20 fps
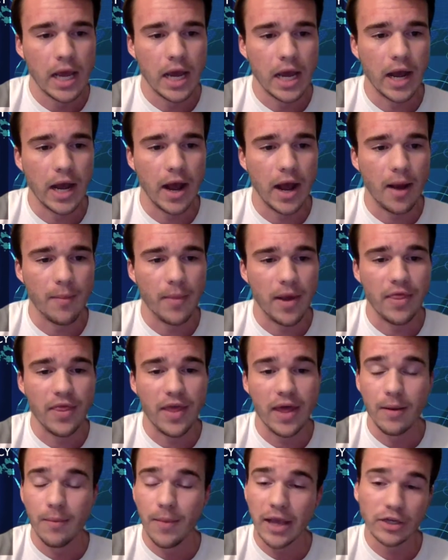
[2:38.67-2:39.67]
And
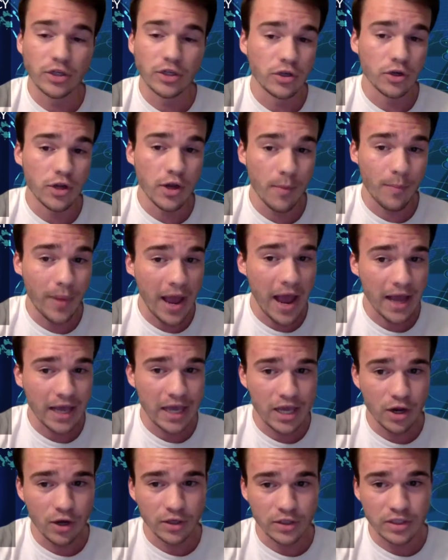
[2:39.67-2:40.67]
then make sure you're back
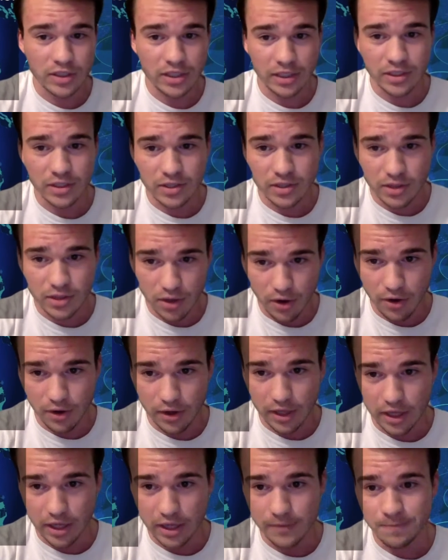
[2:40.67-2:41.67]
here at
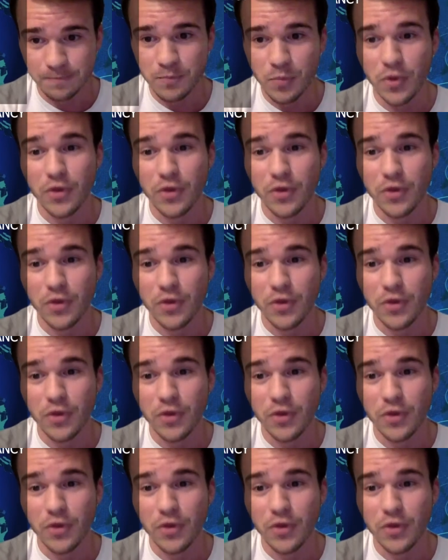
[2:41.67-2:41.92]
6:30